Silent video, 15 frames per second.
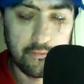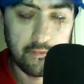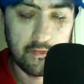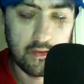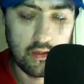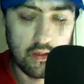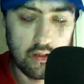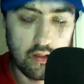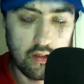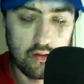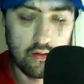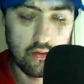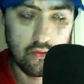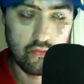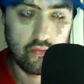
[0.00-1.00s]
Right,
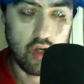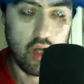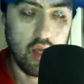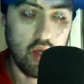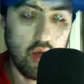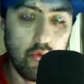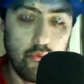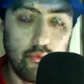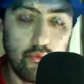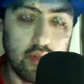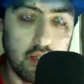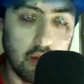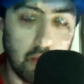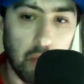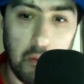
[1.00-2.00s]
hopefully it won't play
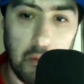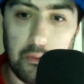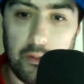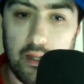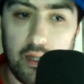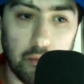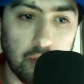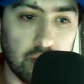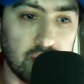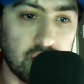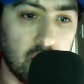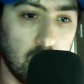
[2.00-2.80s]
up this time. I do